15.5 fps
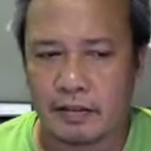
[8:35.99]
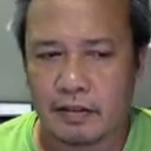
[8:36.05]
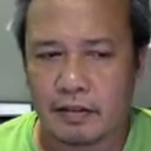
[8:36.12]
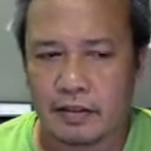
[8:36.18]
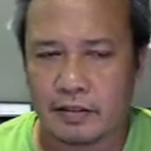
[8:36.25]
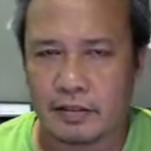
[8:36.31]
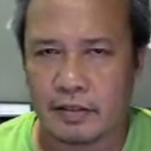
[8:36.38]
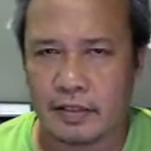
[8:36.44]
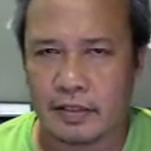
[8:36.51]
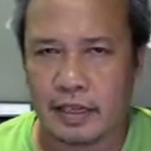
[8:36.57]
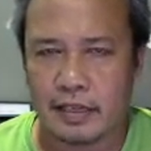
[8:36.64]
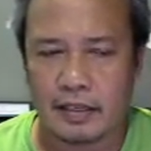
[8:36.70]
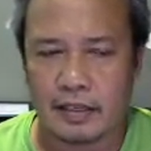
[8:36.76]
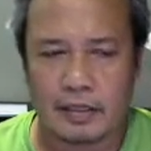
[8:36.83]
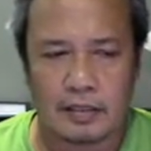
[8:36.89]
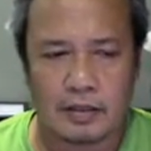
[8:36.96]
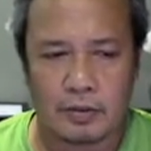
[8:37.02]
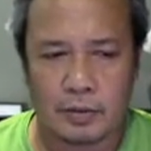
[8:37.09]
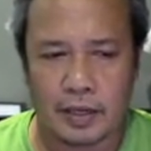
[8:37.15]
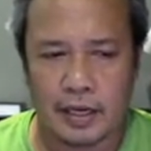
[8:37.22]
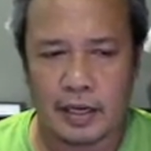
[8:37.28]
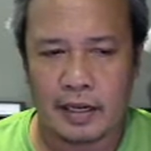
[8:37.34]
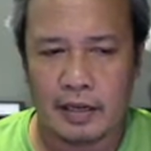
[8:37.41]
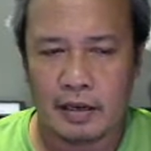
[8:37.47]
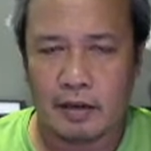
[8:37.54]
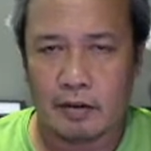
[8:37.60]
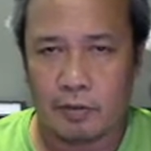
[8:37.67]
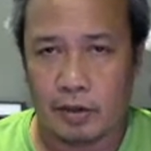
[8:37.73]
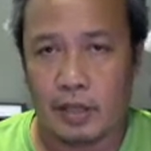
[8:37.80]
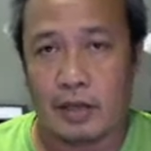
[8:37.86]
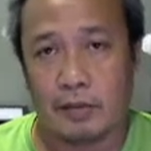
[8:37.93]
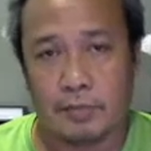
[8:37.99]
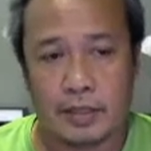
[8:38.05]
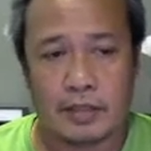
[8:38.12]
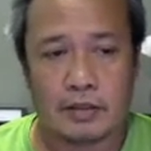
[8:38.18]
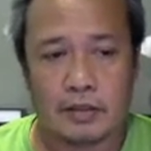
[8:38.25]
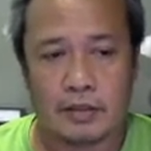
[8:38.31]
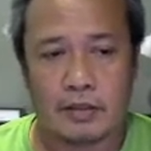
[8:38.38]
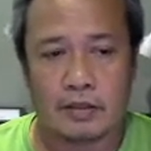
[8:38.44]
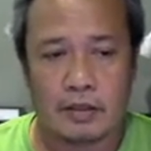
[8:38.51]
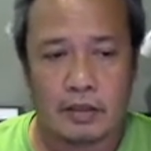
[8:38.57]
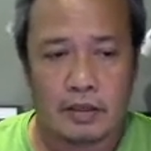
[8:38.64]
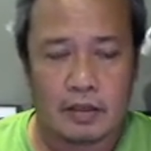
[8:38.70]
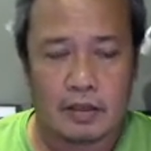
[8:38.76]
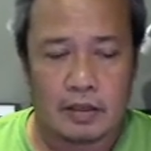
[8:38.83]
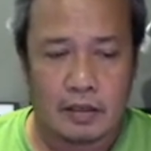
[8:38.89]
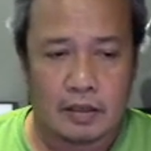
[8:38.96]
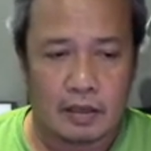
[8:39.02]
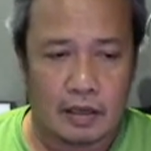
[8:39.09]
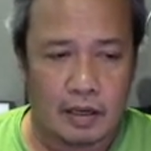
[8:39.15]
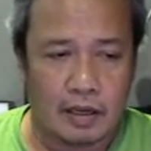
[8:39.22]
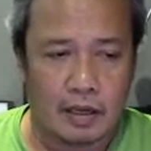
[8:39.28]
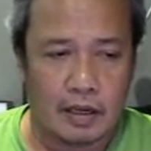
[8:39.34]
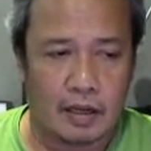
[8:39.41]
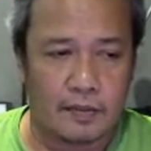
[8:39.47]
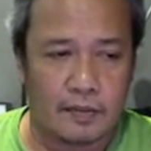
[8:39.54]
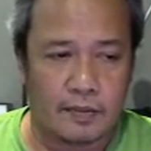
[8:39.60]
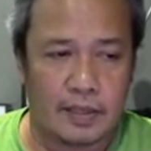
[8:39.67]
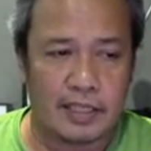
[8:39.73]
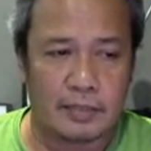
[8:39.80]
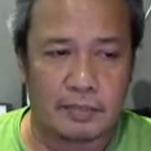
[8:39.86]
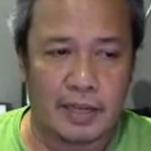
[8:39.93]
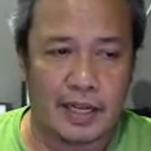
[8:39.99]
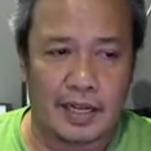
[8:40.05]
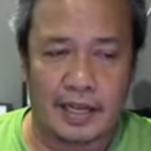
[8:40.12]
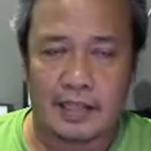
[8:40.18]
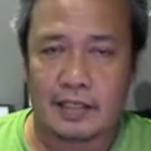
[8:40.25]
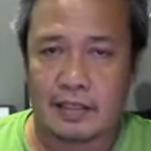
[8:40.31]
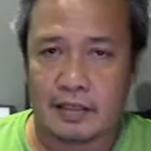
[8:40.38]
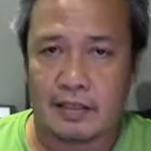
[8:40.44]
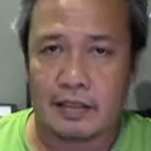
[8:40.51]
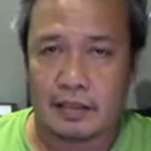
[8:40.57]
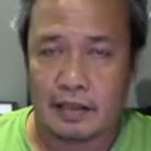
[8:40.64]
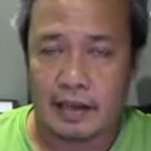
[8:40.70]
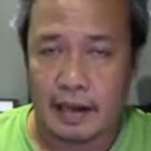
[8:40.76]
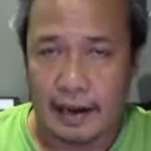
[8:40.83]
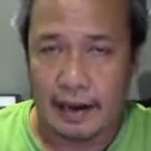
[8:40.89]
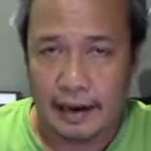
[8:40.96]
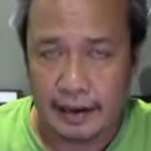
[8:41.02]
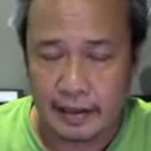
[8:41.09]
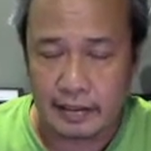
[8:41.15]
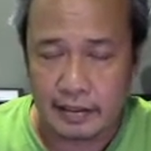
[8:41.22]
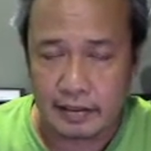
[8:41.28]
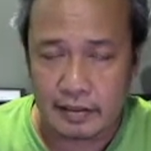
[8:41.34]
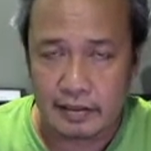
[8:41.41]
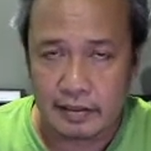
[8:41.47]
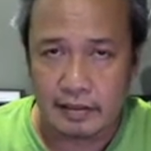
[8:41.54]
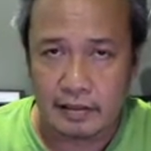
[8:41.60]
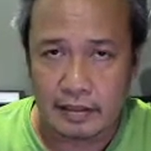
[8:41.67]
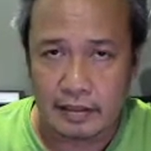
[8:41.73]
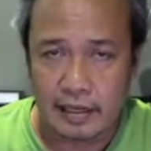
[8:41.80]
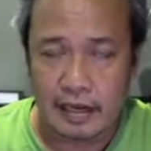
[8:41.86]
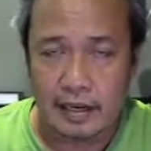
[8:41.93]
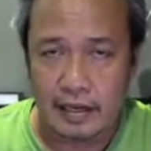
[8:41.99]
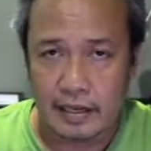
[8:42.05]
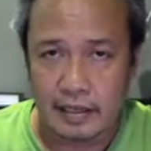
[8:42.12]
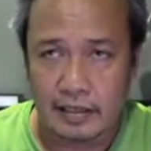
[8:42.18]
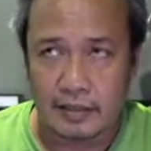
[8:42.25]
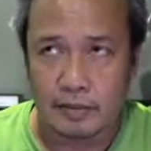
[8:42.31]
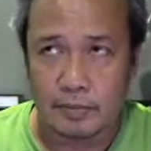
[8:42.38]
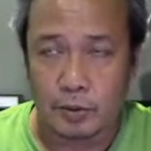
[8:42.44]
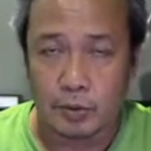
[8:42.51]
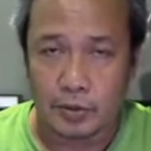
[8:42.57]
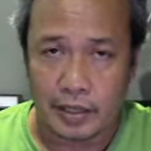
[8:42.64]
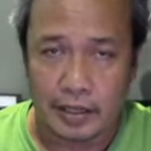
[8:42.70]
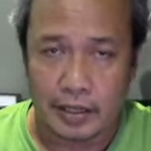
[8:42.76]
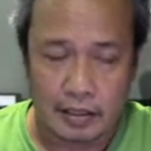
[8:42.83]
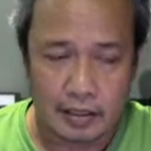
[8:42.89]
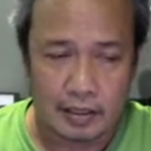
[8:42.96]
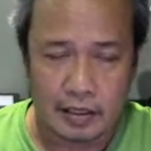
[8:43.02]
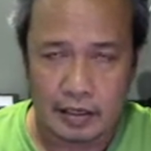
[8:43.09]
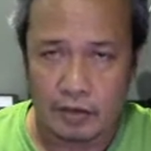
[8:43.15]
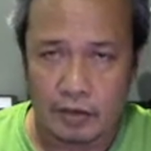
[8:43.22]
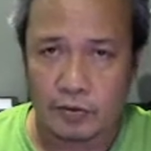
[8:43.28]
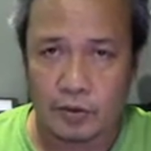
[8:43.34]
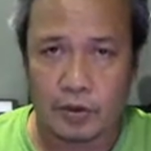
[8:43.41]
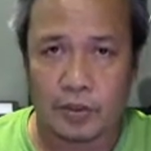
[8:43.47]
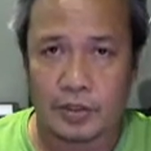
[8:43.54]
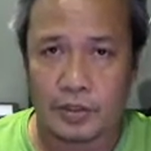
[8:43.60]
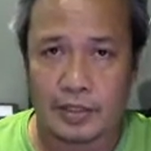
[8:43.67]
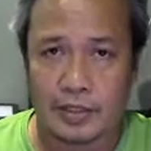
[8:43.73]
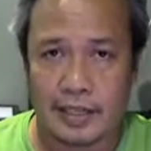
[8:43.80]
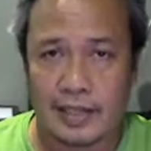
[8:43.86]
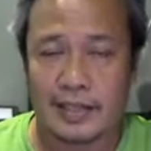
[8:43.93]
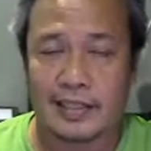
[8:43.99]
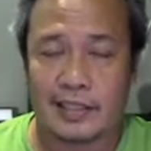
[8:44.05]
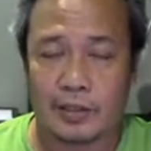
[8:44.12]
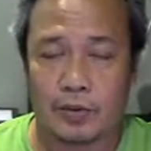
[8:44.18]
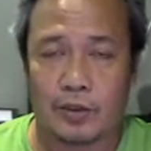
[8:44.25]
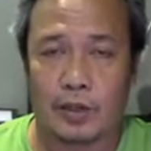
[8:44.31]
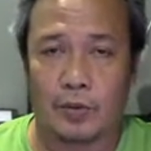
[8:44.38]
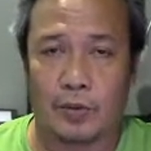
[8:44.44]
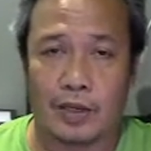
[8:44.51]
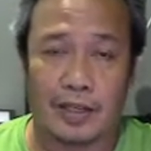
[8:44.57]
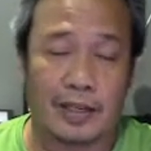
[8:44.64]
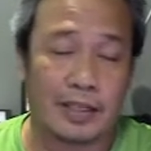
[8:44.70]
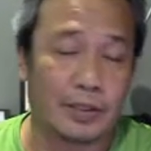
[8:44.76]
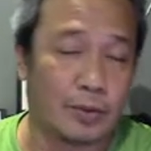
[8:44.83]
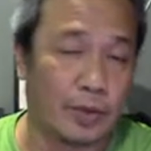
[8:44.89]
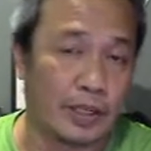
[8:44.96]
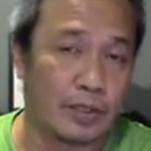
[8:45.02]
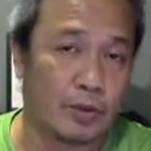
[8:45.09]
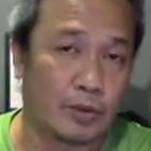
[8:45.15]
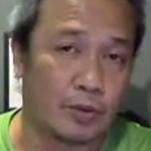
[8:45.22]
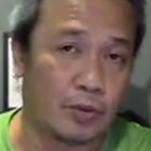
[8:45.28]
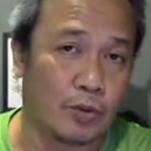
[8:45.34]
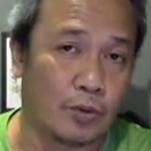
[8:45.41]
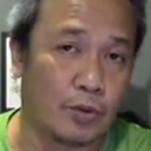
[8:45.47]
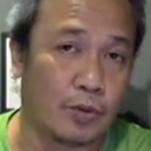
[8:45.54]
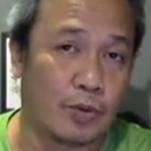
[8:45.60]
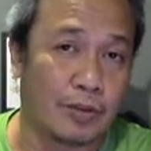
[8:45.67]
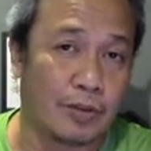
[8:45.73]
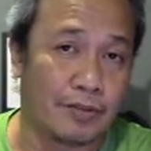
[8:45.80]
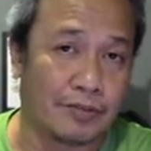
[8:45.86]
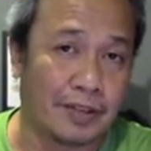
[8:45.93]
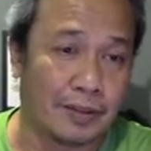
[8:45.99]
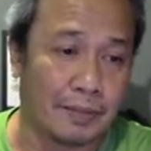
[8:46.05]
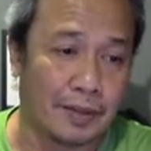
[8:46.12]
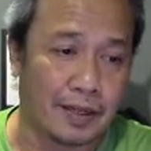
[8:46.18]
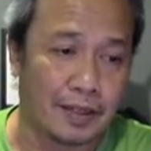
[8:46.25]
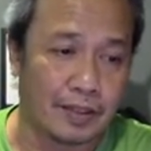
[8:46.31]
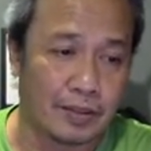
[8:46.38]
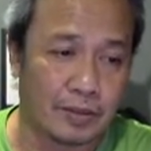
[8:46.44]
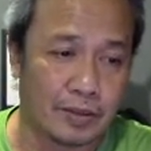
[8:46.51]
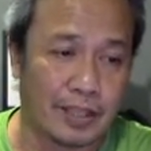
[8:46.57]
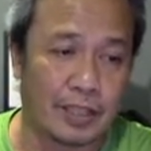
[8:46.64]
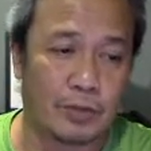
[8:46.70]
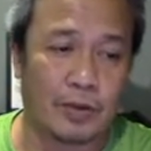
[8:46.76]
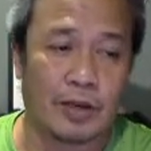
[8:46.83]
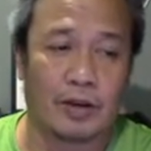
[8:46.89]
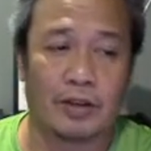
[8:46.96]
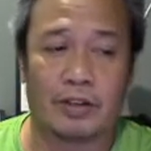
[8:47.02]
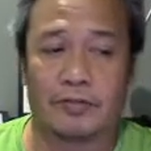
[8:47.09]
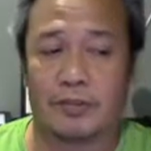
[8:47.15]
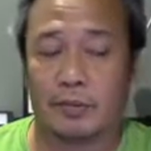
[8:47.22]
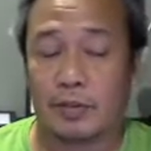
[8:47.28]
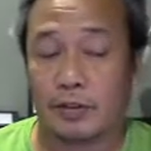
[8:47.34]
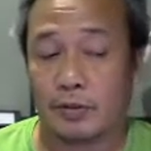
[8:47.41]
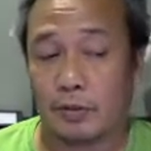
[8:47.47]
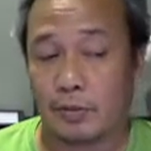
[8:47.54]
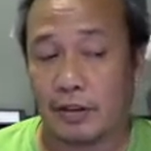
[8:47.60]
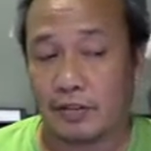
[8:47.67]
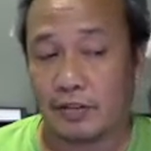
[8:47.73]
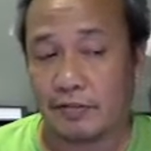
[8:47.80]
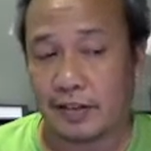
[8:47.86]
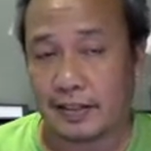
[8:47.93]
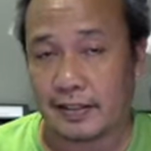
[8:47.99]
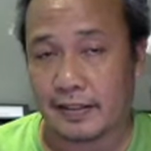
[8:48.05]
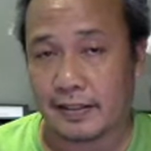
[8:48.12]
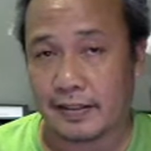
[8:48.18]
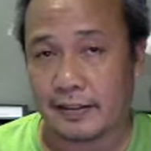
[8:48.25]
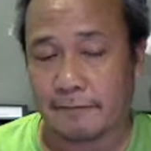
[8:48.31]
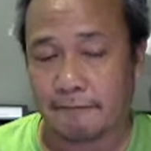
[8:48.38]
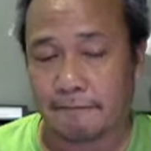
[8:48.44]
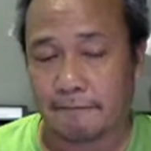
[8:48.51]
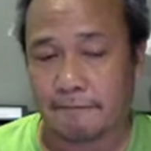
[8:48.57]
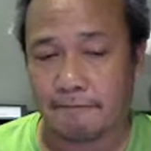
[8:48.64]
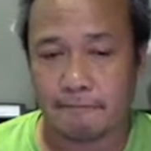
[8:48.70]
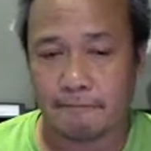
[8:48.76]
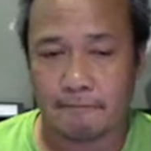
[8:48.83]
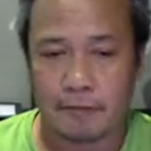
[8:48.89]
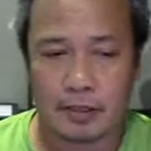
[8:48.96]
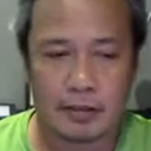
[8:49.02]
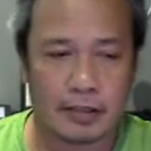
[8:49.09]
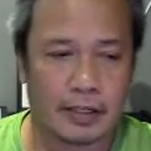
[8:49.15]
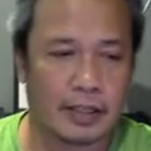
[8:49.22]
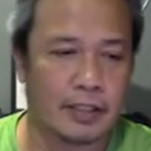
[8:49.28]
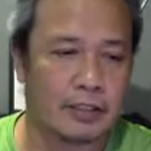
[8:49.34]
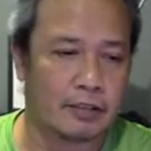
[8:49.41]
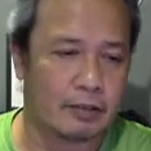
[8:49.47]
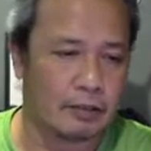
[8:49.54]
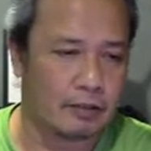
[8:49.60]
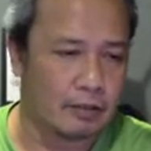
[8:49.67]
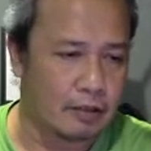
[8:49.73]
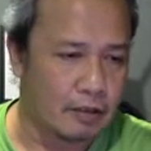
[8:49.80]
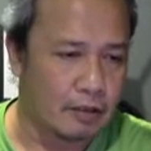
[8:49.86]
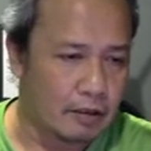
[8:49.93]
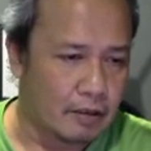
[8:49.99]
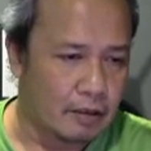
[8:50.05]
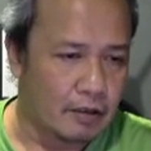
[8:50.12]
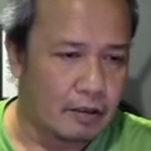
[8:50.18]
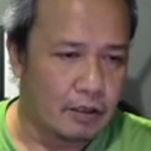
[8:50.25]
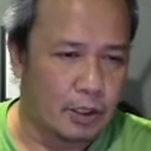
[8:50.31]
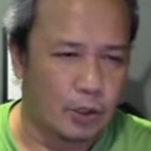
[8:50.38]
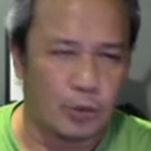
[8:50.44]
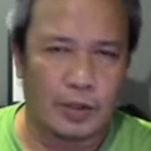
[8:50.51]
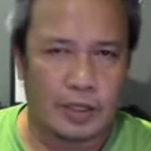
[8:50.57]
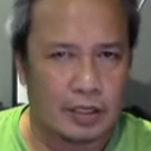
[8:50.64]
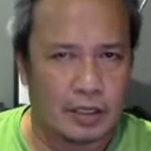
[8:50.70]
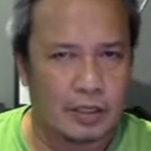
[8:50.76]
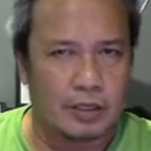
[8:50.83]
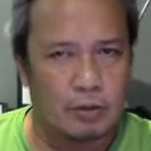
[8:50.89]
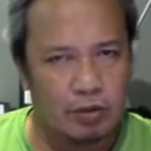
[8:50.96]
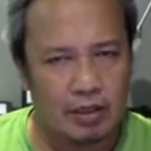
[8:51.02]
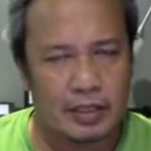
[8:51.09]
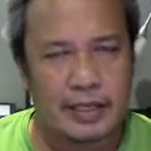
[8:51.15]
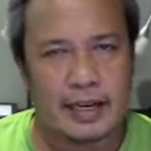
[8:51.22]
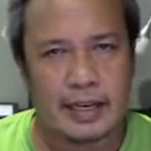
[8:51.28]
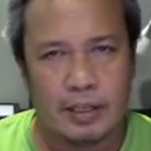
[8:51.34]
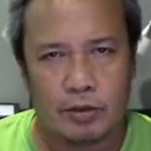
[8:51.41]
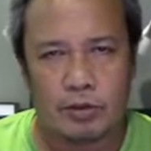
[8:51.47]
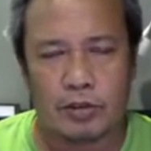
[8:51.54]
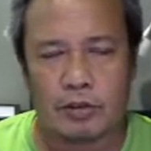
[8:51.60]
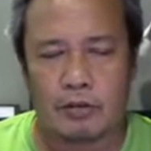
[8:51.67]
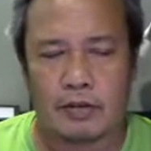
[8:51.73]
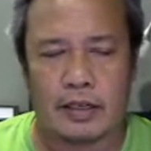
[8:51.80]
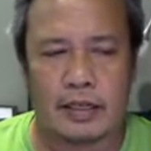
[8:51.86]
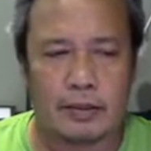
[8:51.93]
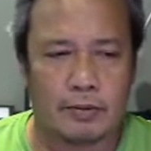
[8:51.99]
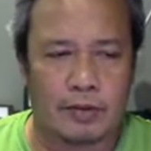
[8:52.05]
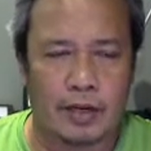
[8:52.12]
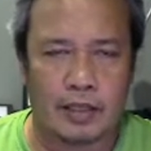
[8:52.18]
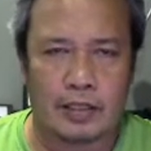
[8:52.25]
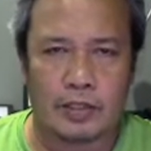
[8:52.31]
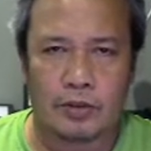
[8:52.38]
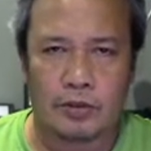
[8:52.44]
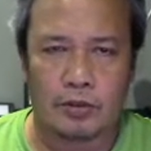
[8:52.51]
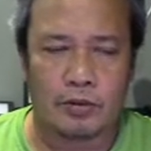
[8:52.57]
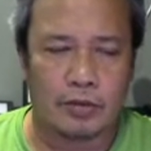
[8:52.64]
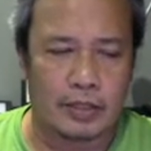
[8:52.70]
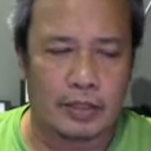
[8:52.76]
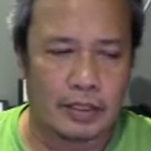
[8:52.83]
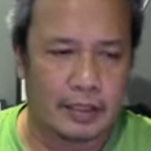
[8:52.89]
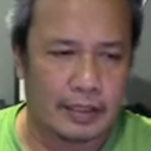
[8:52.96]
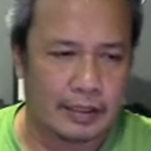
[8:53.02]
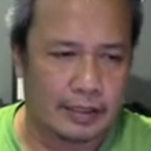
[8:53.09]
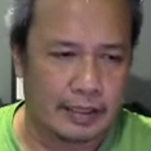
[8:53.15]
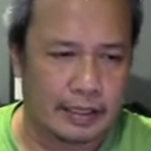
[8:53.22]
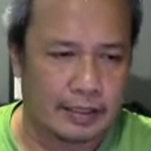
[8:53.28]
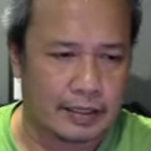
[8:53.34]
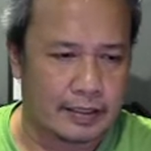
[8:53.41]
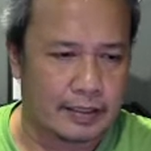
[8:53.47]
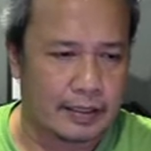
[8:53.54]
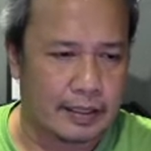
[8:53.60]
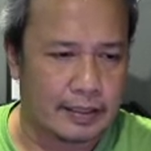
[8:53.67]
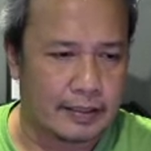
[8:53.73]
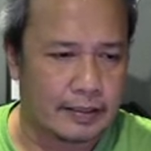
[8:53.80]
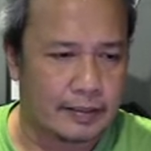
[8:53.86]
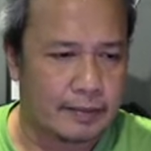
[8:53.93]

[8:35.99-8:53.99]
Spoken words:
Do you see that? Why? Well, because this male has the X that is mutated, and of course that is the only one that is going to go to the female. So that's why all the females will be affected. Okay, so you will get used to it once you do the exercise.